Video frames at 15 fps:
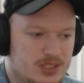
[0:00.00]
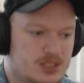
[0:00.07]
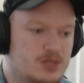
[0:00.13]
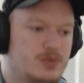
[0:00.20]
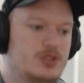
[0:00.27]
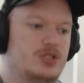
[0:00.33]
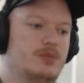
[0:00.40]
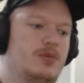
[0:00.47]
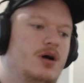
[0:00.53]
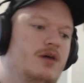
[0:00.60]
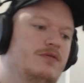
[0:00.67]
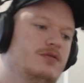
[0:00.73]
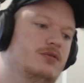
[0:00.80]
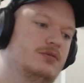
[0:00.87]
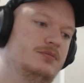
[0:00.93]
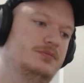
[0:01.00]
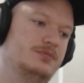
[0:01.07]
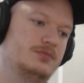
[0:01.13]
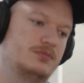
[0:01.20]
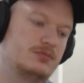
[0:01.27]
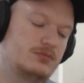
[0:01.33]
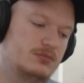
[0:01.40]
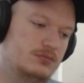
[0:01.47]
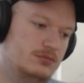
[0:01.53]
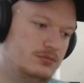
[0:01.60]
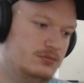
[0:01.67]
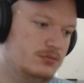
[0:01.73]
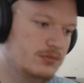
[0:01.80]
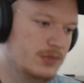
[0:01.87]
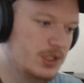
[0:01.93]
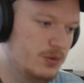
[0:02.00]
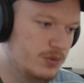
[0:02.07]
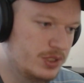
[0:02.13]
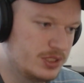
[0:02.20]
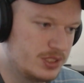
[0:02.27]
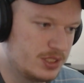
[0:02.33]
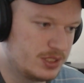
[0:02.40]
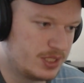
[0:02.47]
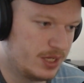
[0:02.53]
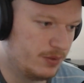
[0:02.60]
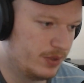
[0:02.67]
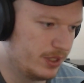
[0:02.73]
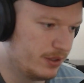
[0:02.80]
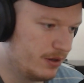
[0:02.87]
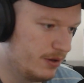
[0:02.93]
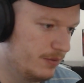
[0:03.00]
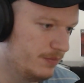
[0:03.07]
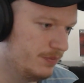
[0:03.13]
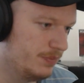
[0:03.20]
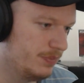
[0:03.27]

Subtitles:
this bishop awful. Where does this guy want to go?